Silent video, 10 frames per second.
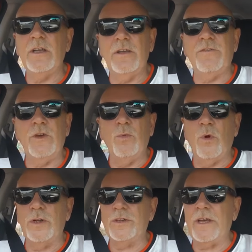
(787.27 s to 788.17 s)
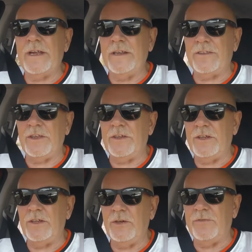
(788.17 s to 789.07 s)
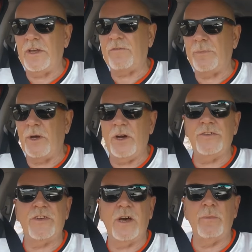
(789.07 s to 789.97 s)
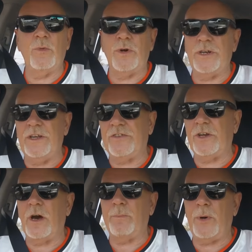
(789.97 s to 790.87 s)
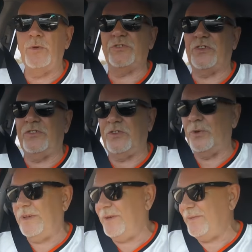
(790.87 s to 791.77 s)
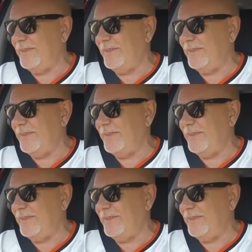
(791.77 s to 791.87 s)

If you want anything that you've left behind, tell me what it is and I'll post it to you.